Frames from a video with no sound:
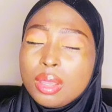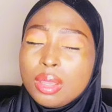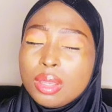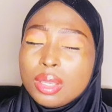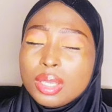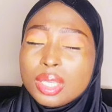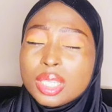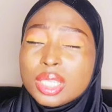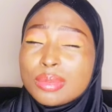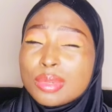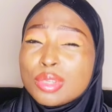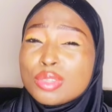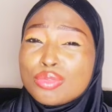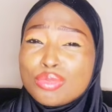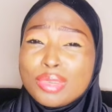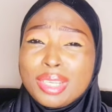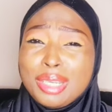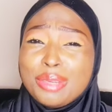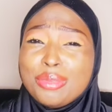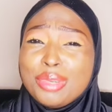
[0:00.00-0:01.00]
it smells
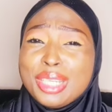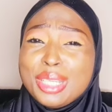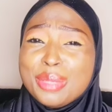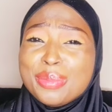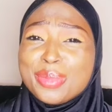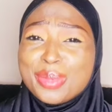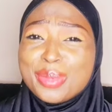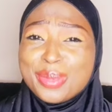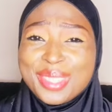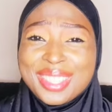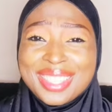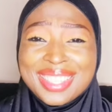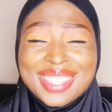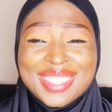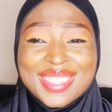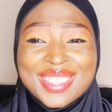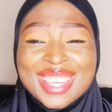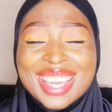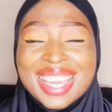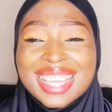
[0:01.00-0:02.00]
really, really boozy,
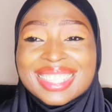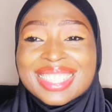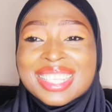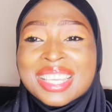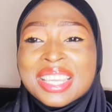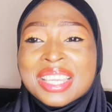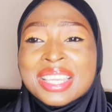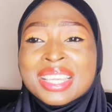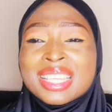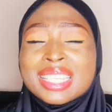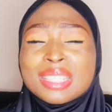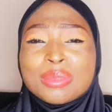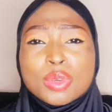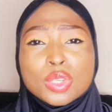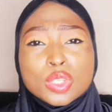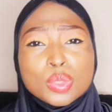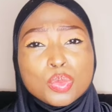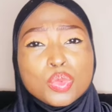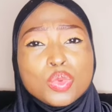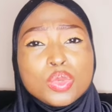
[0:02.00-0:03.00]
you guys. It
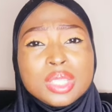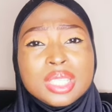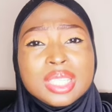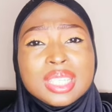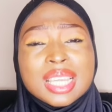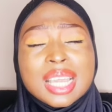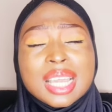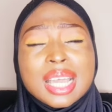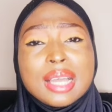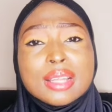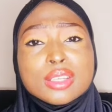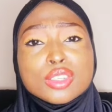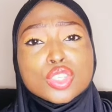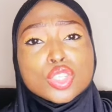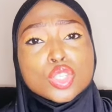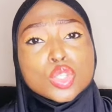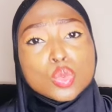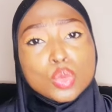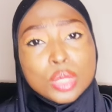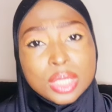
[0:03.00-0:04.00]
smells boozy and
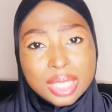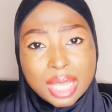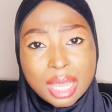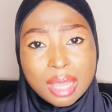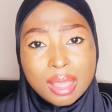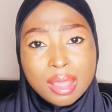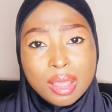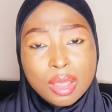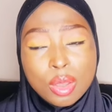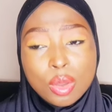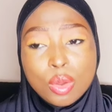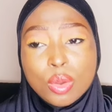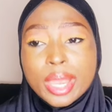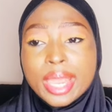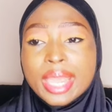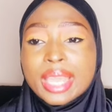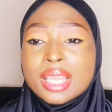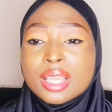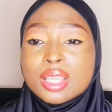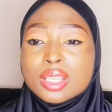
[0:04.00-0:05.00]
sweeter,
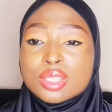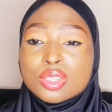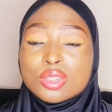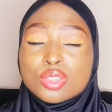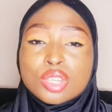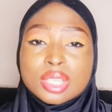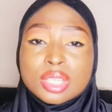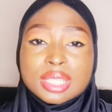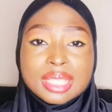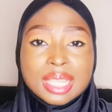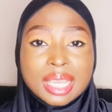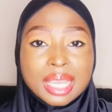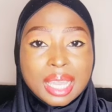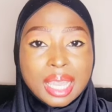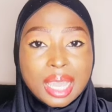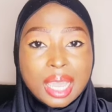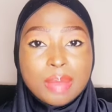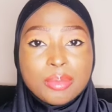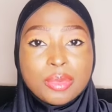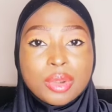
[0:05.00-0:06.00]
okay? So just take
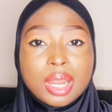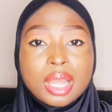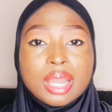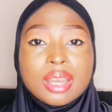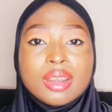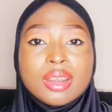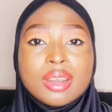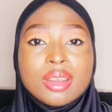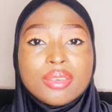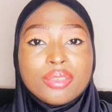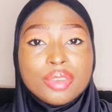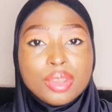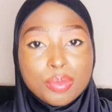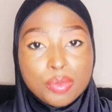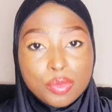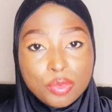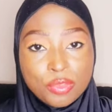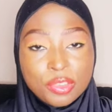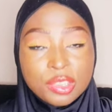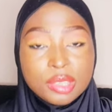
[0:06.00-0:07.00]
Camera,
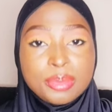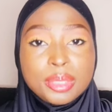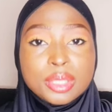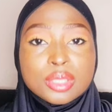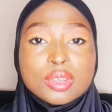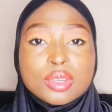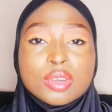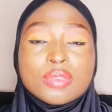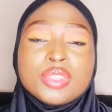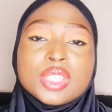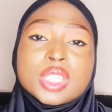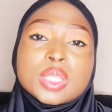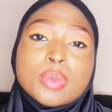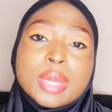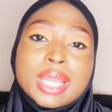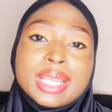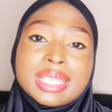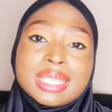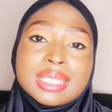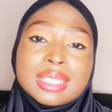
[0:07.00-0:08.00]
remove a bit of the
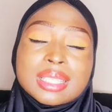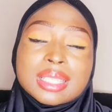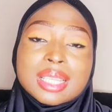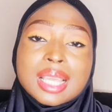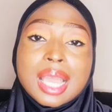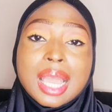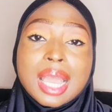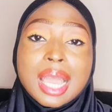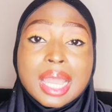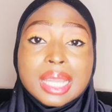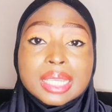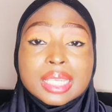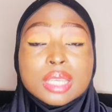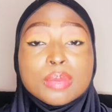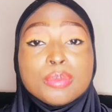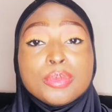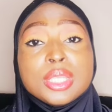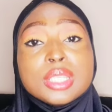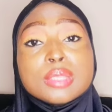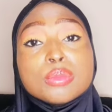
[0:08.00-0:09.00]
spices, add a
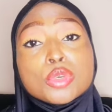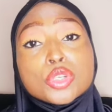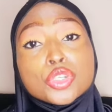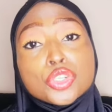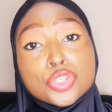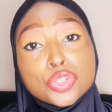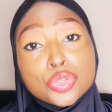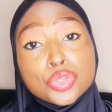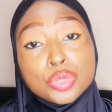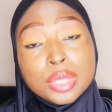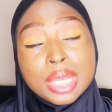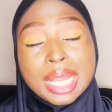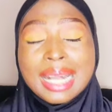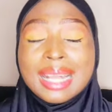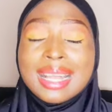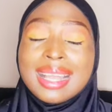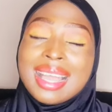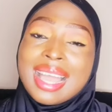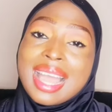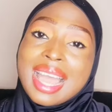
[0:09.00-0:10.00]
bit more sugar,
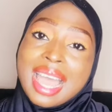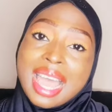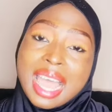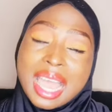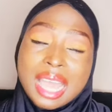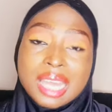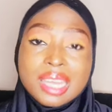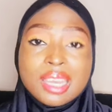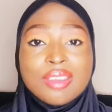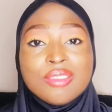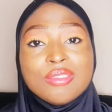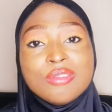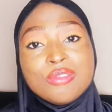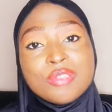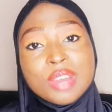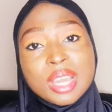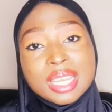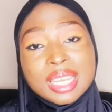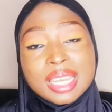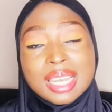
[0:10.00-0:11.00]
add
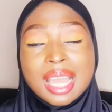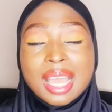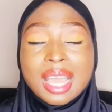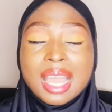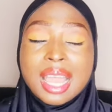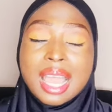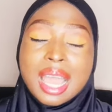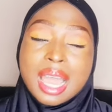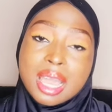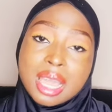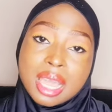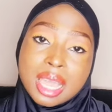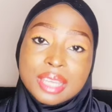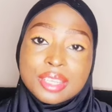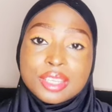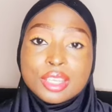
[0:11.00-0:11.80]
vanilla, add